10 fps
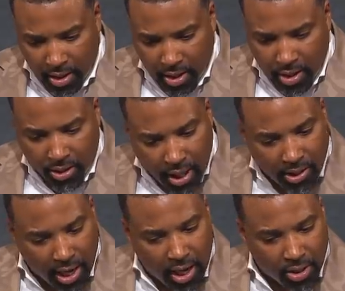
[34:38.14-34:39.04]
Such
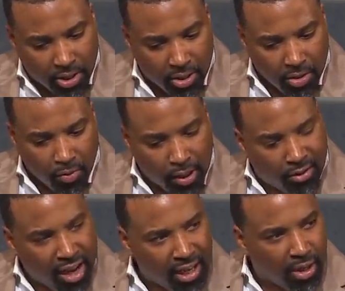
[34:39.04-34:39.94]
as
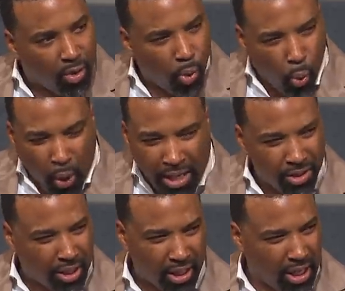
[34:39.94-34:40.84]
regretting
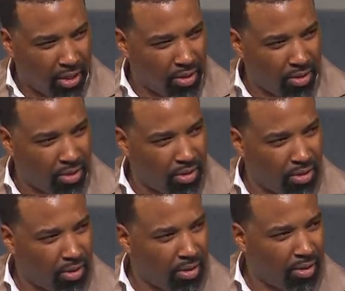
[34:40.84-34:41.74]
wasted years,
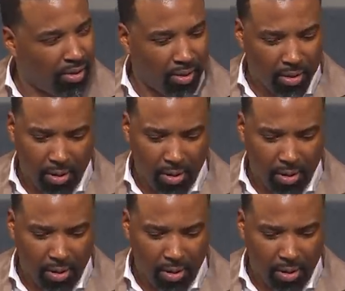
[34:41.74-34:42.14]
yes.